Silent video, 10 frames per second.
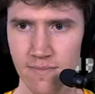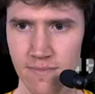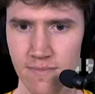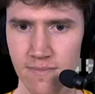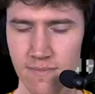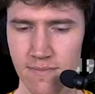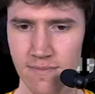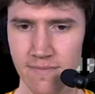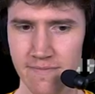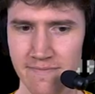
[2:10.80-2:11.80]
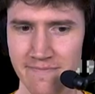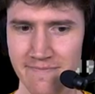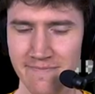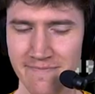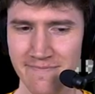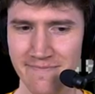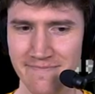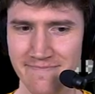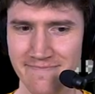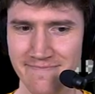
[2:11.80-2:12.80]

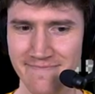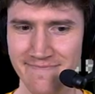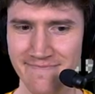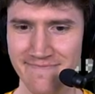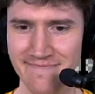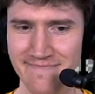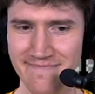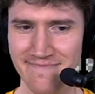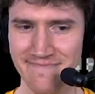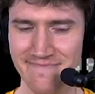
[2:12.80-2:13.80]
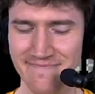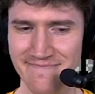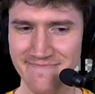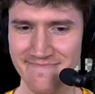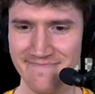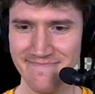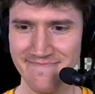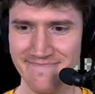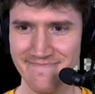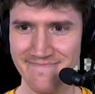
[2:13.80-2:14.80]

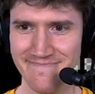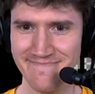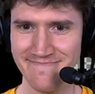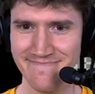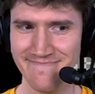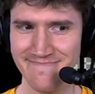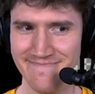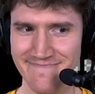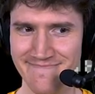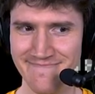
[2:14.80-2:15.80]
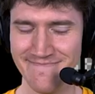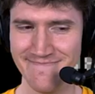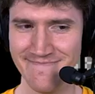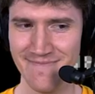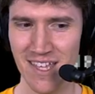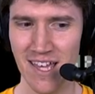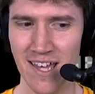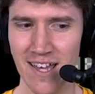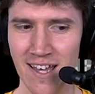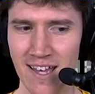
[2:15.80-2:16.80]

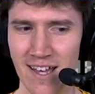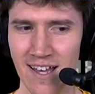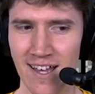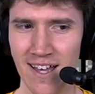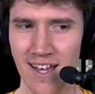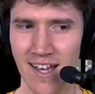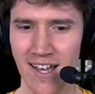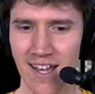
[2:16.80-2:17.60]
(silence)